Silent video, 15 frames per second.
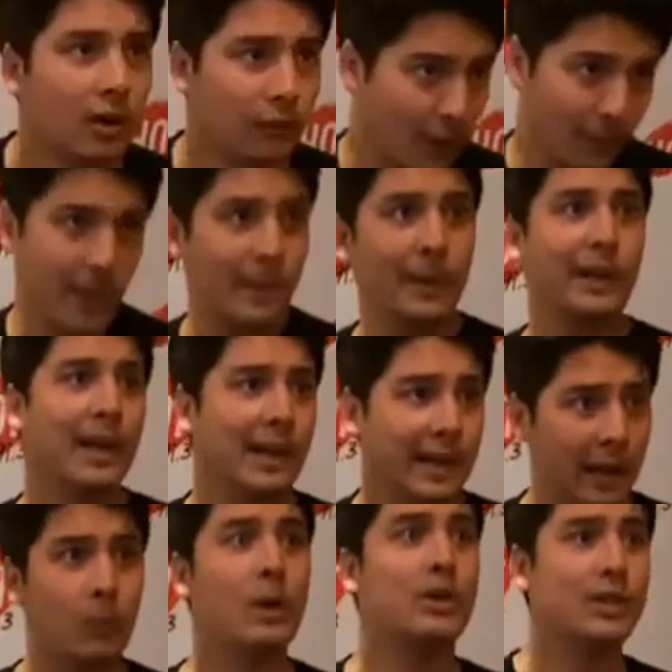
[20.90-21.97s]
From the beginning,
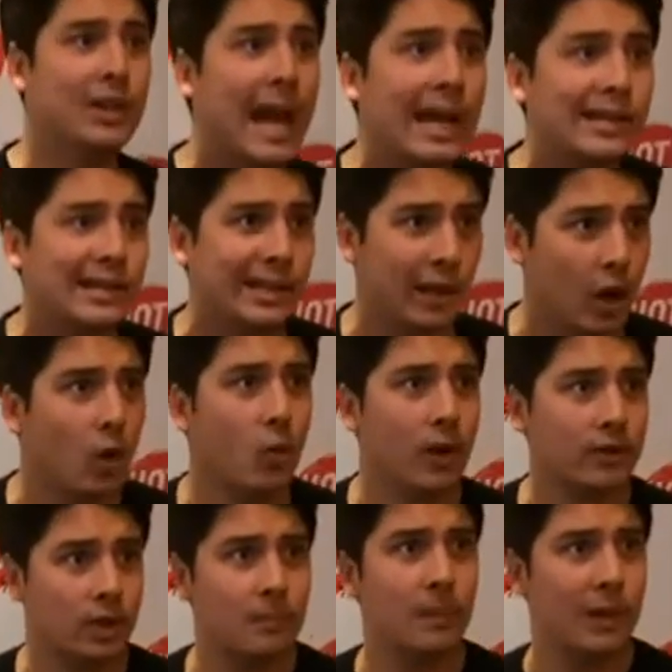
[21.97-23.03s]
it was Nessie who
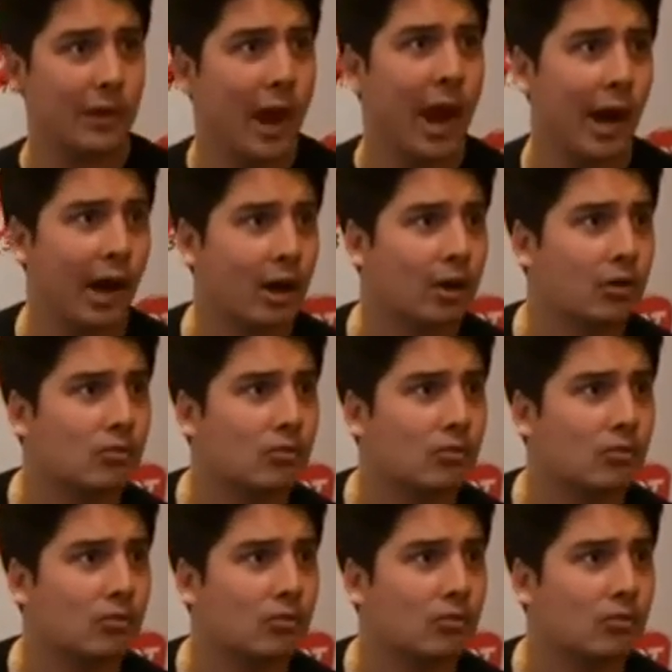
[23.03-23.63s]
wanted me there.